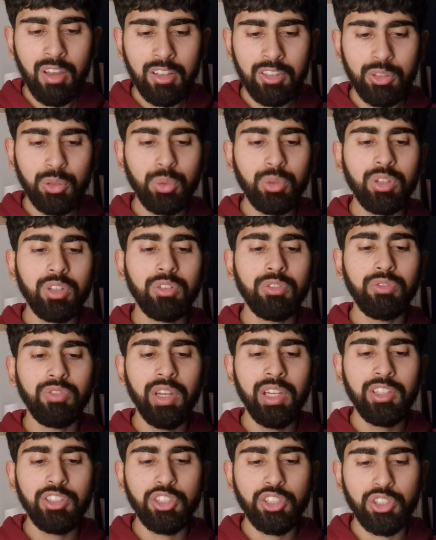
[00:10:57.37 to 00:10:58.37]
two
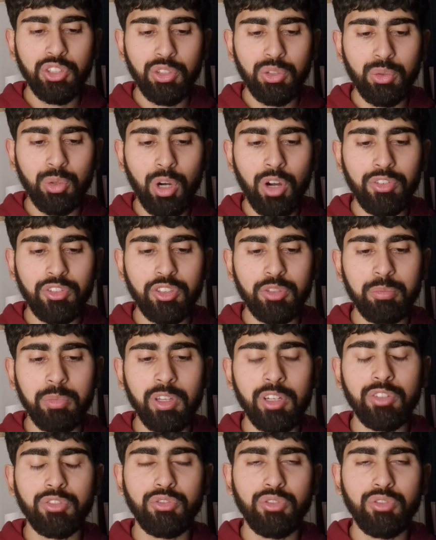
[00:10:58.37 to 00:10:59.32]
conventional off spinners,